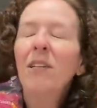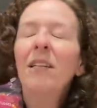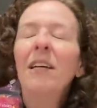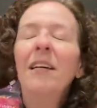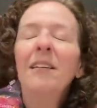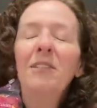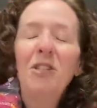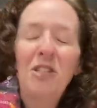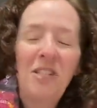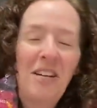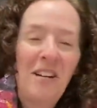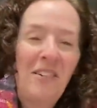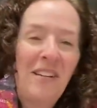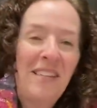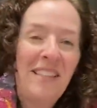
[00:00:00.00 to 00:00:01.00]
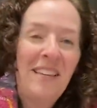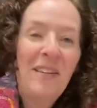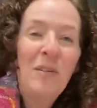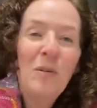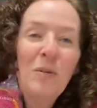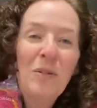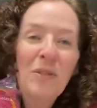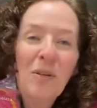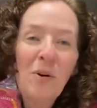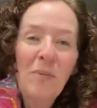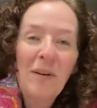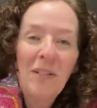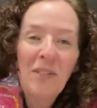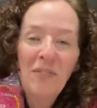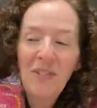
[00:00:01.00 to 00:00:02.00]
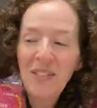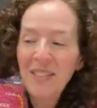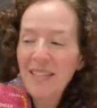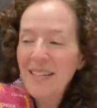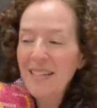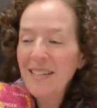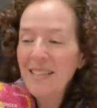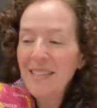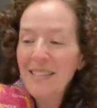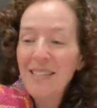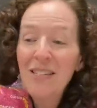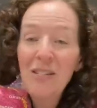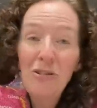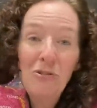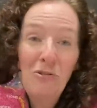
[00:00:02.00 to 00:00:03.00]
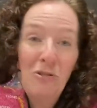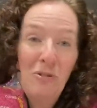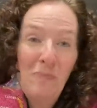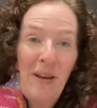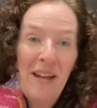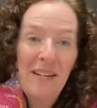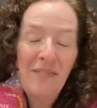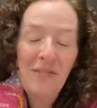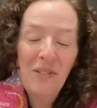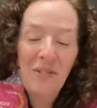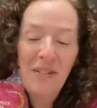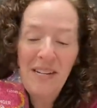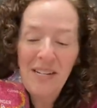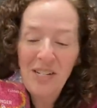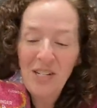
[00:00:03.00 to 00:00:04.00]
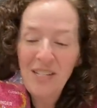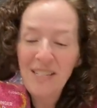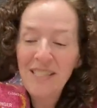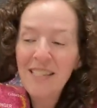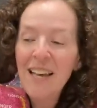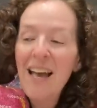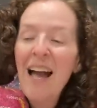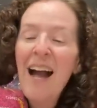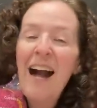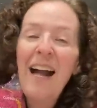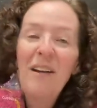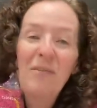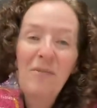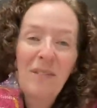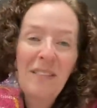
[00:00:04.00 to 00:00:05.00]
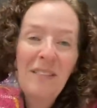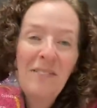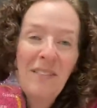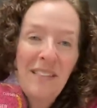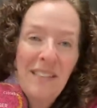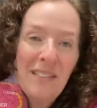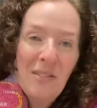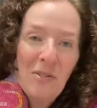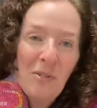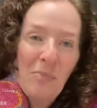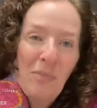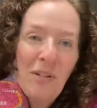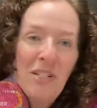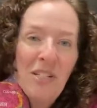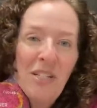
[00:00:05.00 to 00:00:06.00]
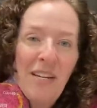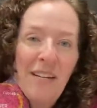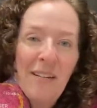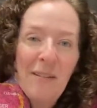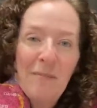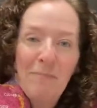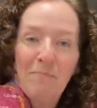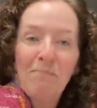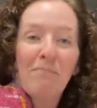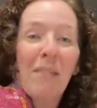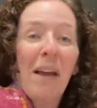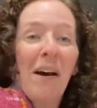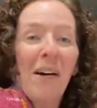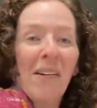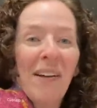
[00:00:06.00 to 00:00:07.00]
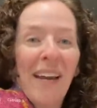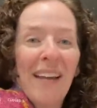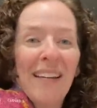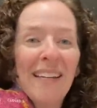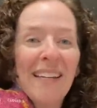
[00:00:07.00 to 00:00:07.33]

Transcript: and Sherry, thank you so much for sending this huge bag of donations. I really, really do appreciate it. Okay,